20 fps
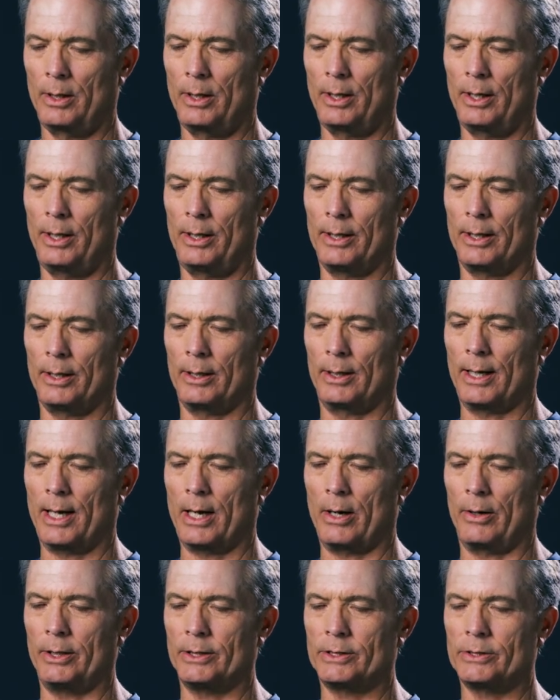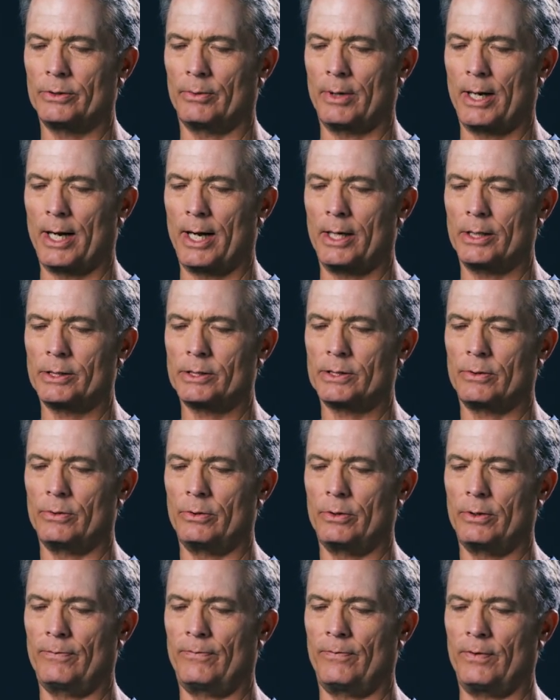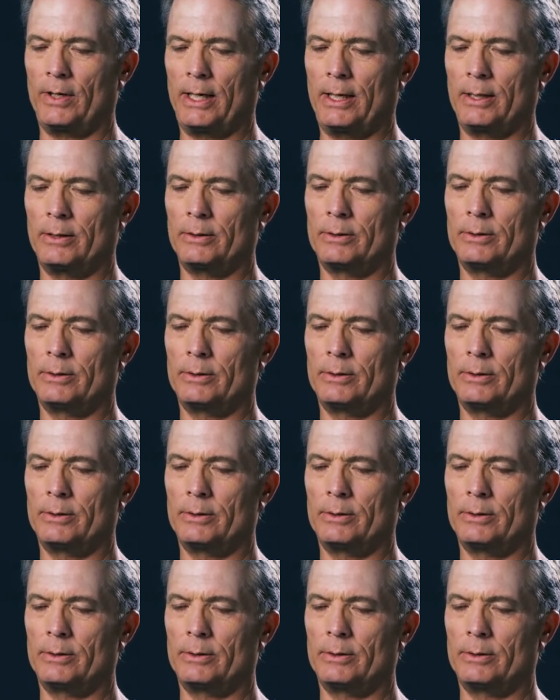And then allowing it to rise through the feet,